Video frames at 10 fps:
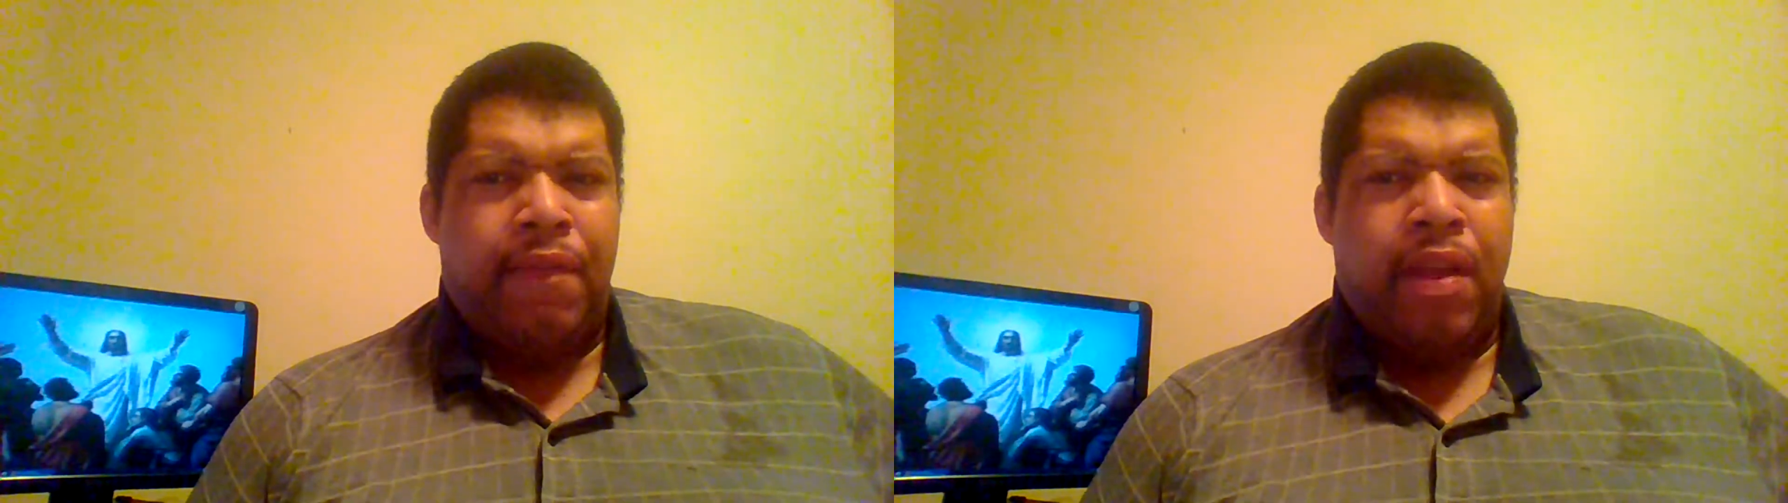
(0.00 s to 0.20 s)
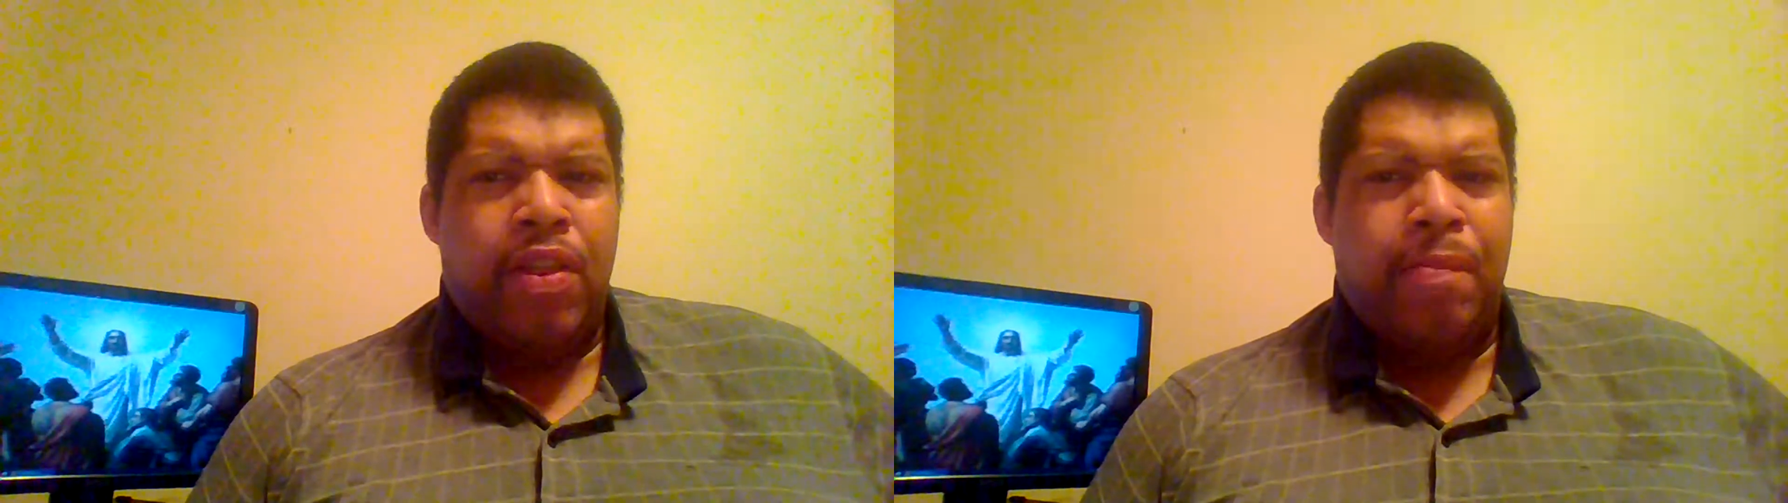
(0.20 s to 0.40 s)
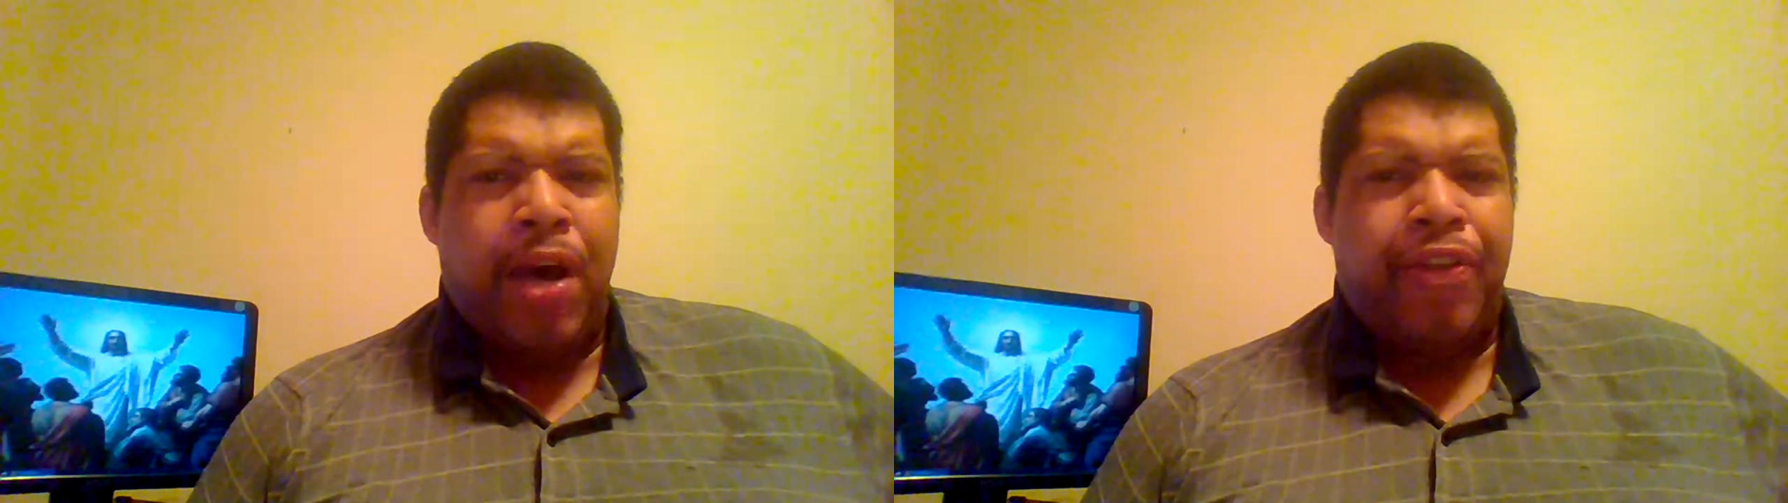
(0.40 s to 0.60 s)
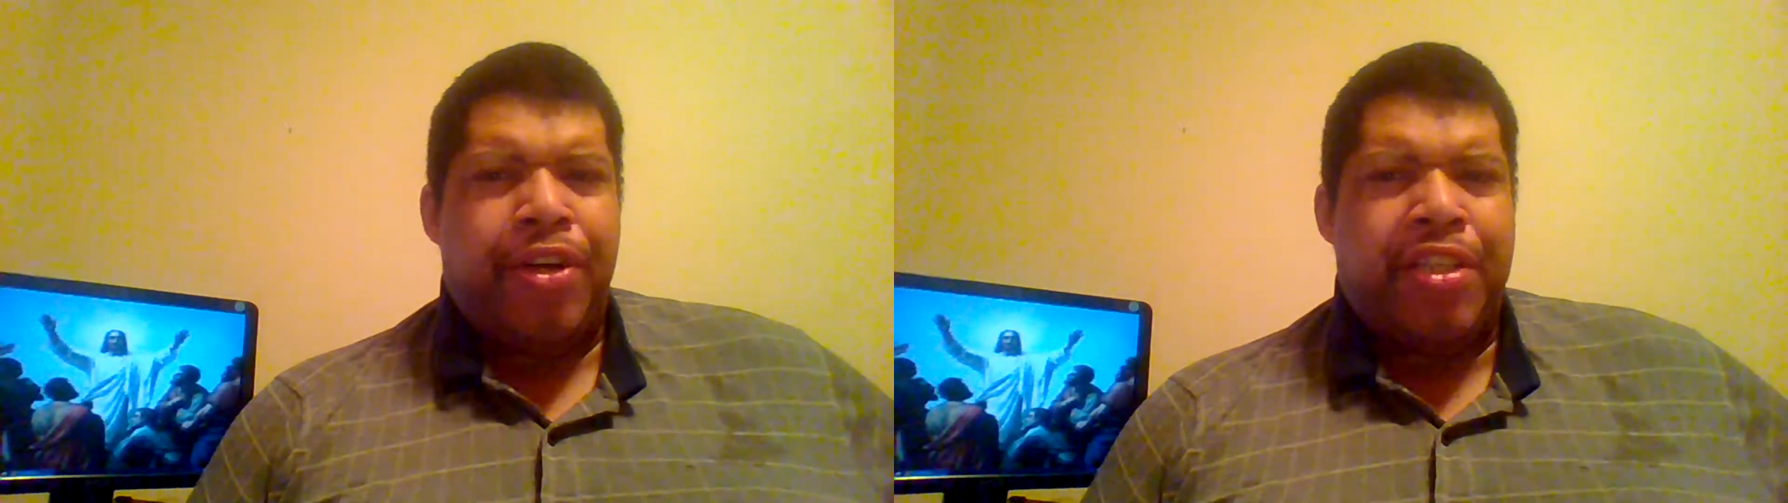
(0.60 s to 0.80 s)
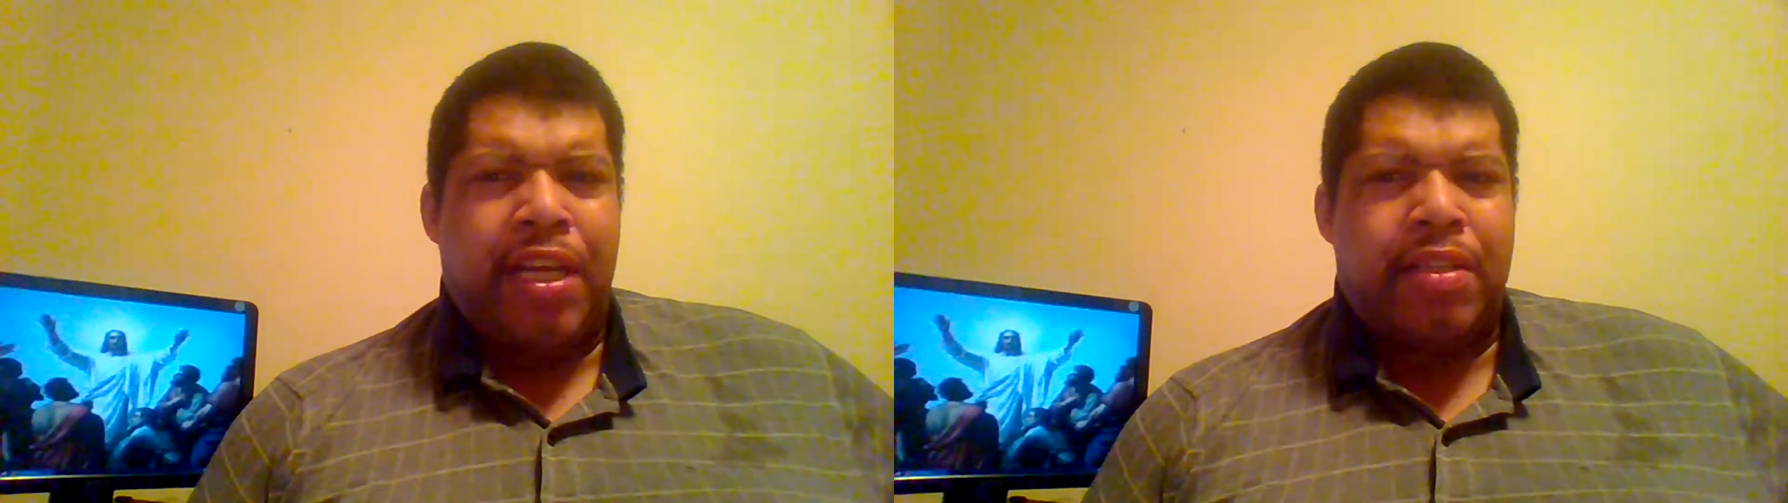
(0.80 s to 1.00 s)
the mother of
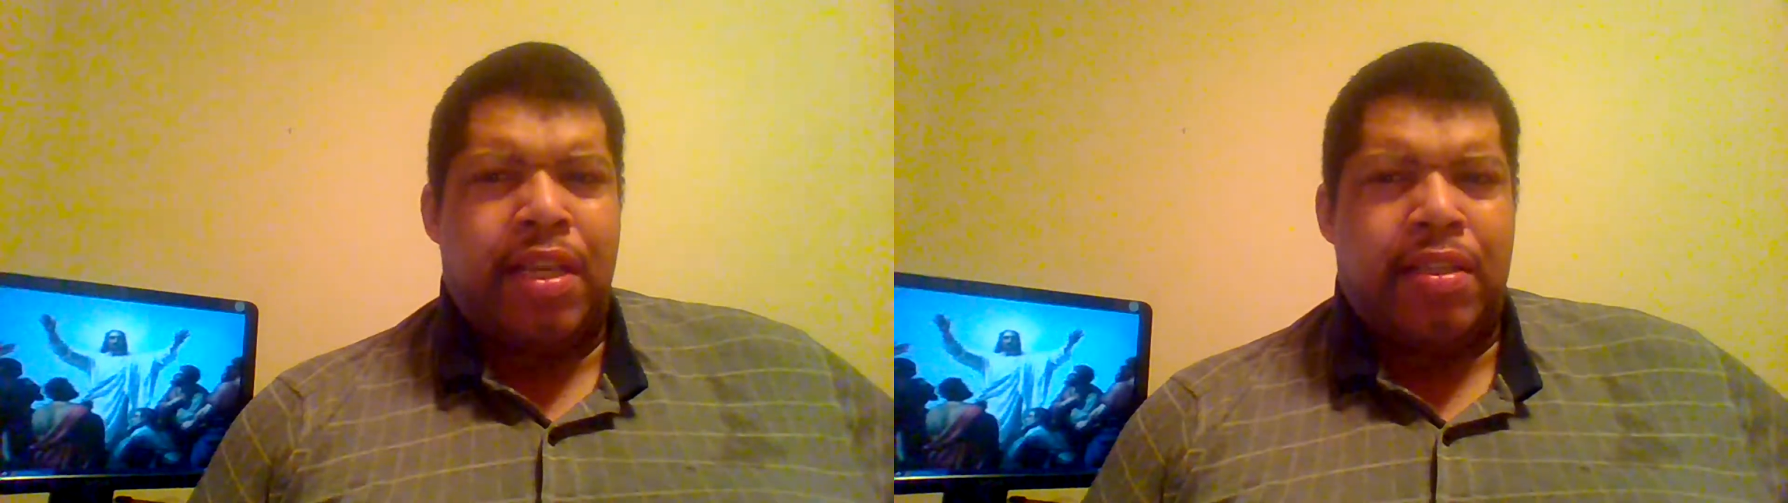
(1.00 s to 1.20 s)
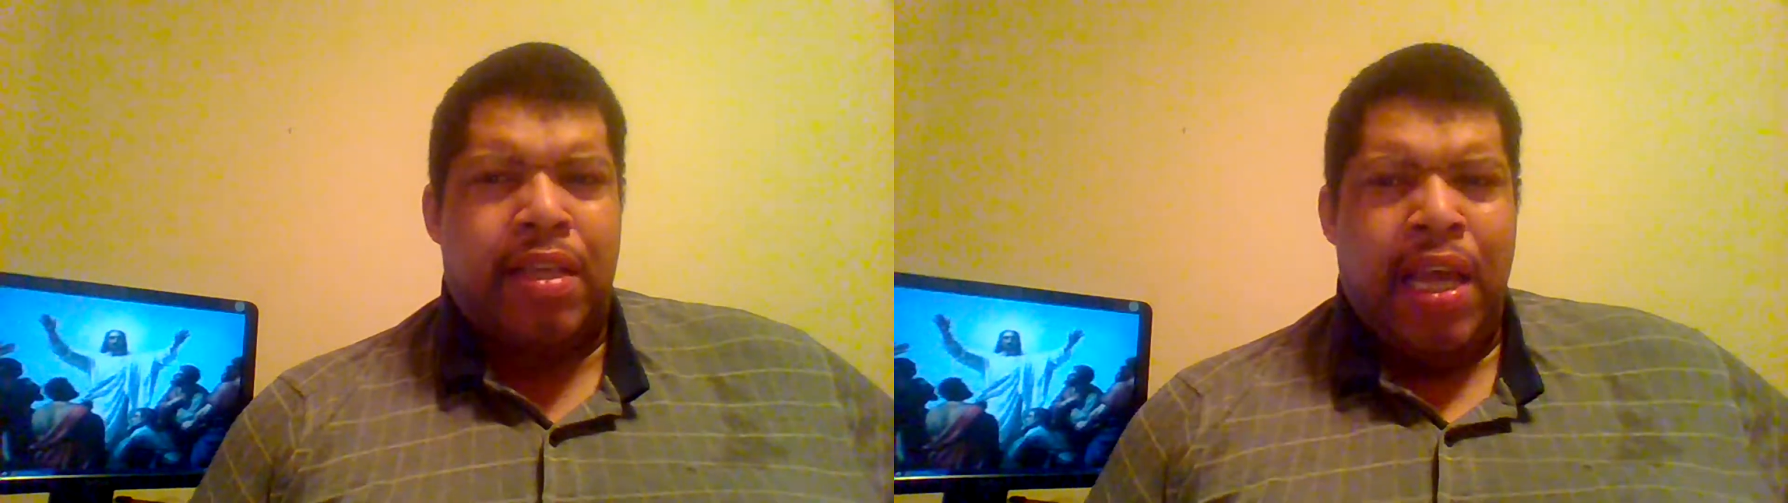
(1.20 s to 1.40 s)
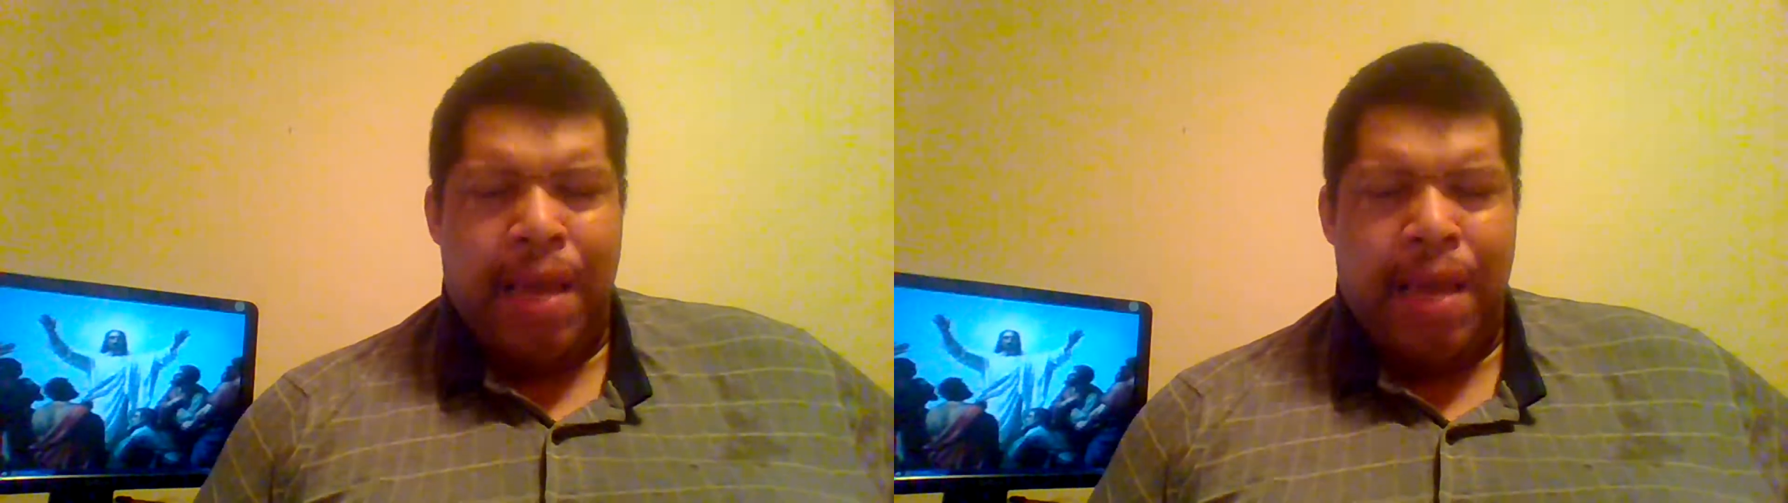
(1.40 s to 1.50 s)
Jesus,